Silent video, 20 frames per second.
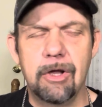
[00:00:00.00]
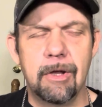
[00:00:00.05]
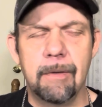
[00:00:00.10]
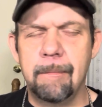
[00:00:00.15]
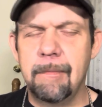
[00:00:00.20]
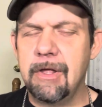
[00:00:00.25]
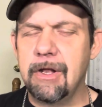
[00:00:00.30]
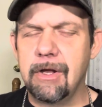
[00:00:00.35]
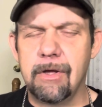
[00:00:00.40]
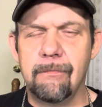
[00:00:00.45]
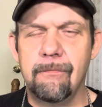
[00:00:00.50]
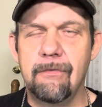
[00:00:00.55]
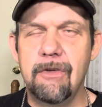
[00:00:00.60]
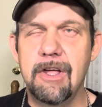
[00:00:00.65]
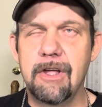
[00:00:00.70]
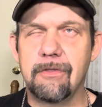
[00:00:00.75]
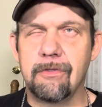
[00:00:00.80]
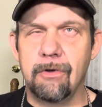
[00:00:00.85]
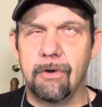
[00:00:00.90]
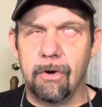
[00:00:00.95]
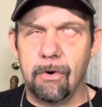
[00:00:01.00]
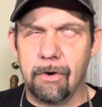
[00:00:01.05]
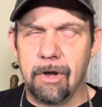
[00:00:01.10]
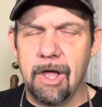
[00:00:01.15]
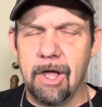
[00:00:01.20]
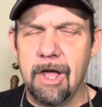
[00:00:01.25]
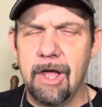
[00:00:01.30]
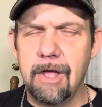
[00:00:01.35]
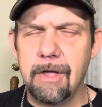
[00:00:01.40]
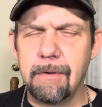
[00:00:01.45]
and be the convictor,
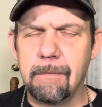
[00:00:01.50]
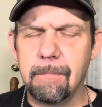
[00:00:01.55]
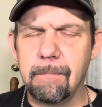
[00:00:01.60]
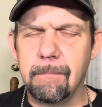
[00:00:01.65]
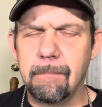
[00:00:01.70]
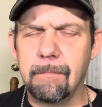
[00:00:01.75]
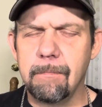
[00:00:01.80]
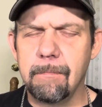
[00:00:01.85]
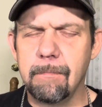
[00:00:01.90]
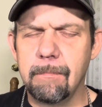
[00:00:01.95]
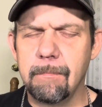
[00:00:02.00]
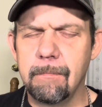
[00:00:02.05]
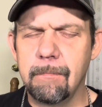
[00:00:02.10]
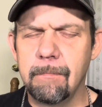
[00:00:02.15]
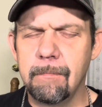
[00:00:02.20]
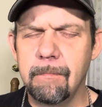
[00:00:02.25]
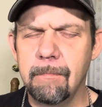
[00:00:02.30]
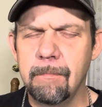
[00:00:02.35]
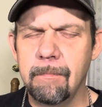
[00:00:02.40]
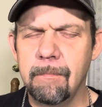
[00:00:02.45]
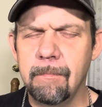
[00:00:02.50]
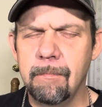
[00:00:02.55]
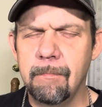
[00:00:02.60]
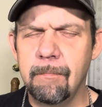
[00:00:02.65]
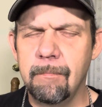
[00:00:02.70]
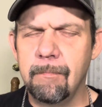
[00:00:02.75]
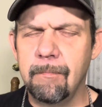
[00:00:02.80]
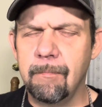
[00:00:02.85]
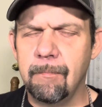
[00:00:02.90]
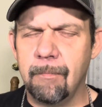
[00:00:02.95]
okay?
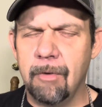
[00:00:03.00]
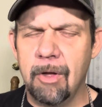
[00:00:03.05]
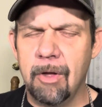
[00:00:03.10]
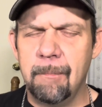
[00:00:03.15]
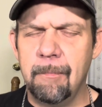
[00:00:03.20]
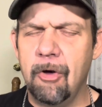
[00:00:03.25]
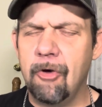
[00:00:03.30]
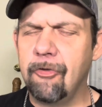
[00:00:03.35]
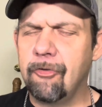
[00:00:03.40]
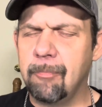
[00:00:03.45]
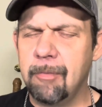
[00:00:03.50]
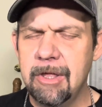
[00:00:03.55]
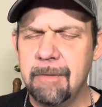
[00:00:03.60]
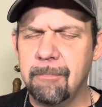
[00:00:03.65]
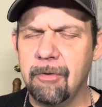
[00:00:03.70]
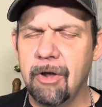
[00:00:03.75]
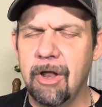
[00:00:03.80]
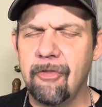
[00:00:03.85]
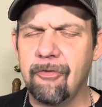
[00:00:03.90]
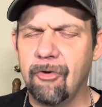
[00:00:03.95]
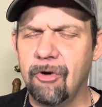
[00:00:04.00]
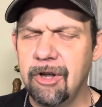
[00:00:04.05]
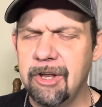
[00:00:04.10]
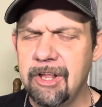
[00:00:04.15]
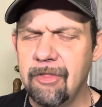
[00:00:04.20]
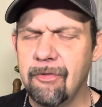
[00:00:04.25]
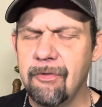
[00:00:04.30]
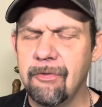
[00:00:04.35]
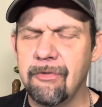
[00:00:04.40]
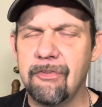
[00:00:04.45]
But most people, that's where they
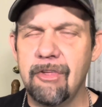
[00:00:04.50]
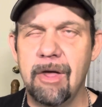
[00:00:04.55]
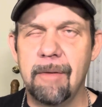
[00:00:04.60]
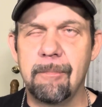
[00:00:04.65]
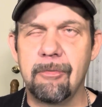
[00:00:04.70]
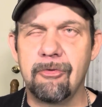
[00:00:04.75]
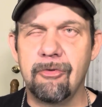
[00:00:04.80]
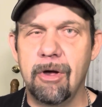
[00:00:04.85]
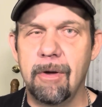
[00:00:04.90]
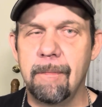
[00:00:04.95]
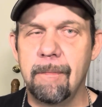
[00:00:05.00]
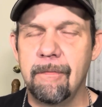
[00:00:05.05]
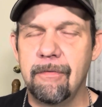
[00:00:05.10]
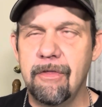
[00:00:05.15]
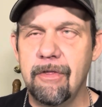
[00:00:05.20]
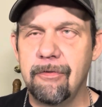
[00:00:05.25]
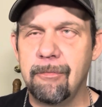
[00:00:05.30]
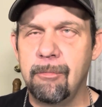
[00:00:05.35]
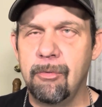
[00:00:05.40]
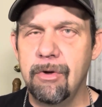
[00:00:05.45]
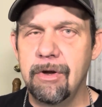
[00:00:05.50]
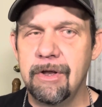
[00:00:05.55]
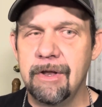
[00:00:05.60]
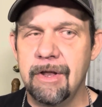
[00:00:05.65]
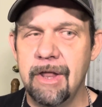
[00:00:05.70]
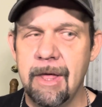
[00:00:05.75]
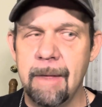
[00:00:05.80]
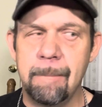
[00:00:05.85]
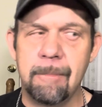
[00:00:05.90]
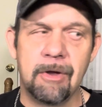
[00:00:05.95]
get themselves in trouble and disappointed
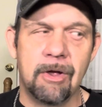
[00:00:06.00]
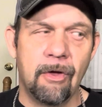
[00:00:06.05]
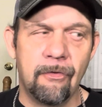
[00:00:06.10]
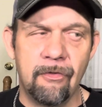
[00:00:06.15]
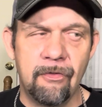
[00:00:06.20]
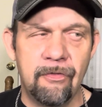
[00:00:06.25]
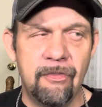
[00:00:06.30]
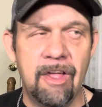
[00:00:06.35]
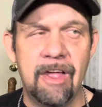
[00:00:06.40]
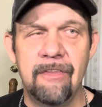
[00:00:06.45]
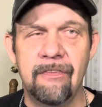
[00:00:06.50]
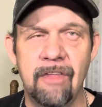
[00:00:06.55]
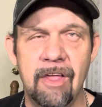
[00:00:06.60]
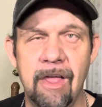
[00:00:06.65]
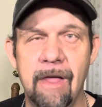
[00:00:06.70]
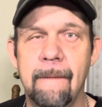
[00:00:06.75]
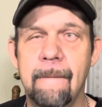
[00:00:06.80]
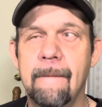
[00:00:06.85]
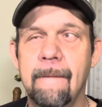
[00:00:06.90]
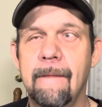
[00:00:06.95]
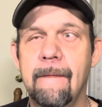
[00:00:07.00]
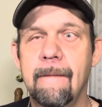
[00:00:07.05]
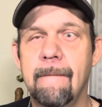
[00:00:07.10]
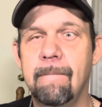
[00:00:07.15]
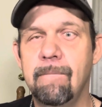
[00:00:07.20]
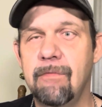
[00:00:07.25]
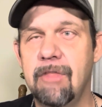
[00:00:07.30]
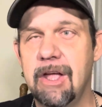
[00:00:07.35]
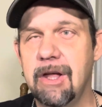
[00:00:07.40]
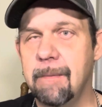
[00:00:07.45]
at because of that
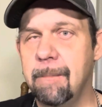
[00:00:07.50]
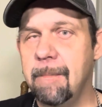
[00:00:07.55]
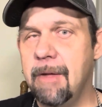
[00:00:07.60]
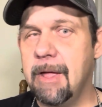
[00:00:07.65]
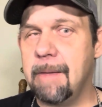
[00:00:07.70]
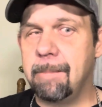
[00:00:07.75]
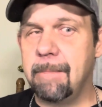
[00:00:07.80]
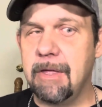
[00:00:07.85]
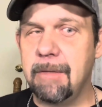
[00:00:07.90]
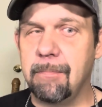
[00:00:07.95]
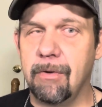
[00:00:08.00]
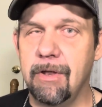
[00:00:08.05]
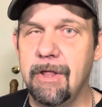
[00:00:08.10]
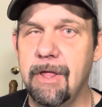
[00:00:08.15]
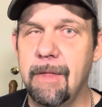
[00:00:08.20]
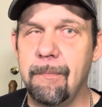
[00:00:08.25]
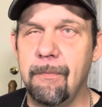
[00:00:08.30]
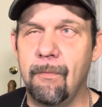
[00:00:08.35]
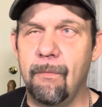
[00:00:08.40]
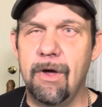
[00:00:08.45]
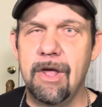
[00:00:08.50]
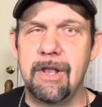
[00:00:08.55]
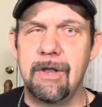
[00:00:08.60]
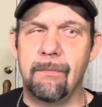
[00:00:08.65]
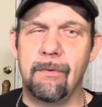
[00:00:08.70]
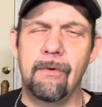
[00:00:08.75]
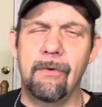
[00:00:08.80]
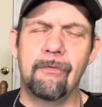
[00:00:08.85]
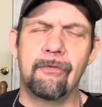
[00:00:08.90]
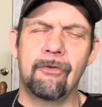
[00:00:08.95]
they can make people live the way they
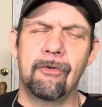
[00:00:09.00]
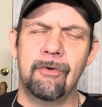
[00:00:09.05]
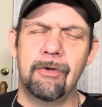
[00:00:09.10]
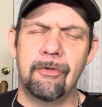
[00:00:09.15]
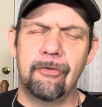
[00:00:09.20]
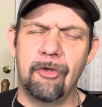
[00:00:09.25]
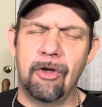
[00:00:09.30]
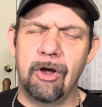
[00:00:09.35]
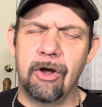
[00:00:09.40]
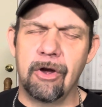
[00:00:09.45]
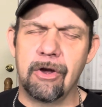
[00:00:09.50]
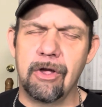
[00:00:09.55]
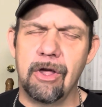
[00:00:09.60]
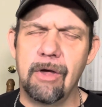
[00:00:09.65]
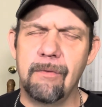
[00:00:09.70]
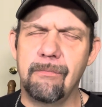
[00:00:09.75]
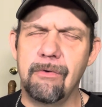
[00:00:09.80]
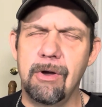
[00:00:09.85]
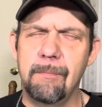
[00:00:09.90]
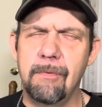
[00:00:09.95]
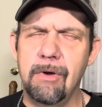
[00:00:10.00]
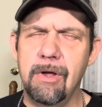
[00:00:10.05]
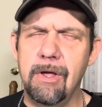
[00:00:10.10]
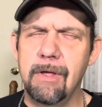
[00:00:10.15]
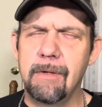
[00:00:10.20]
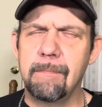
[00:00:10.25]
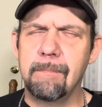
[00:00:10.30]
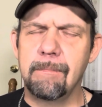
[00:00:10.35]
want to. So I come from, right?